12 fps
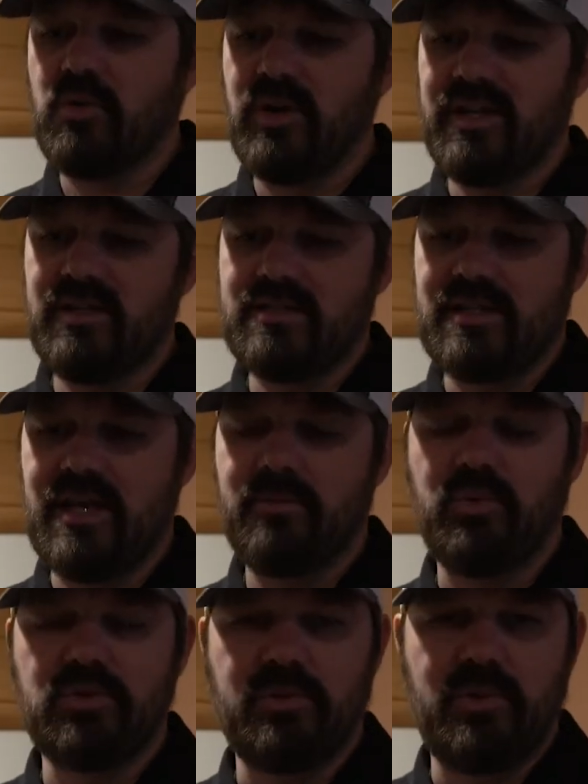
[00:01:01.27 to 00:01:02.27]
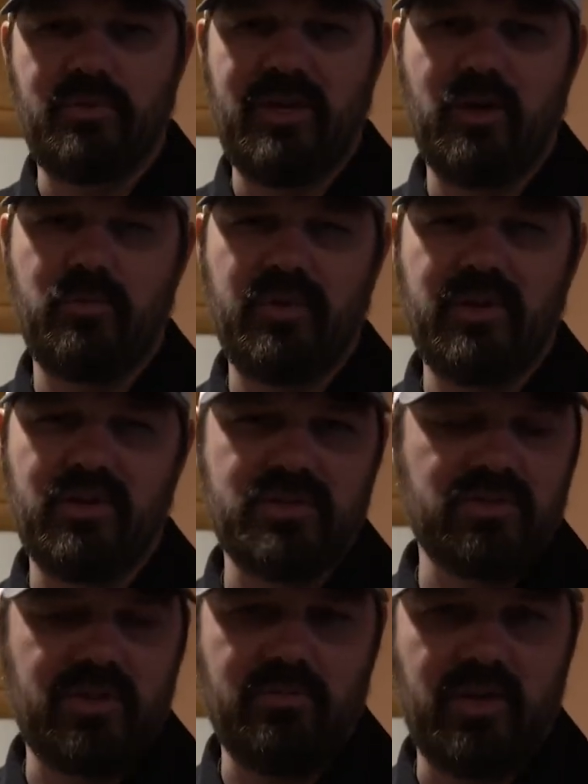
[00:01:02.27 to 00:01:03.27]
quick example to maybe help
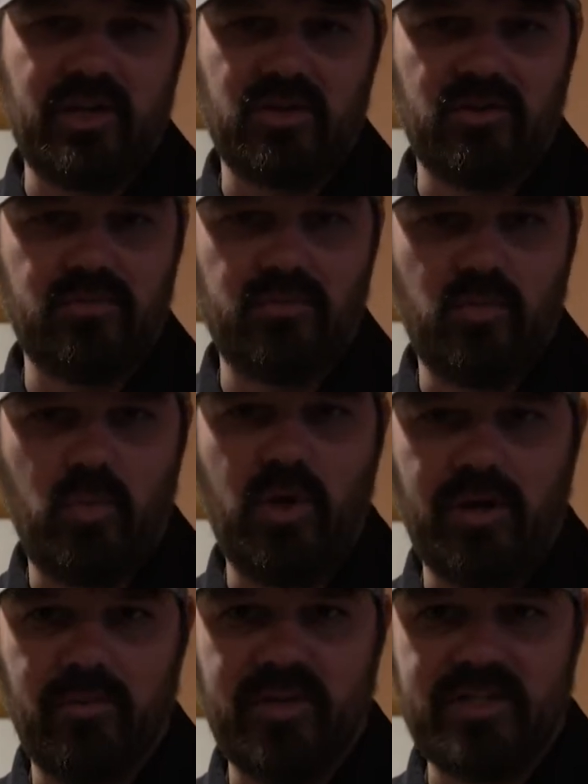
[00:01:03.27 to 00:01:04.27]
illustrate better what I'm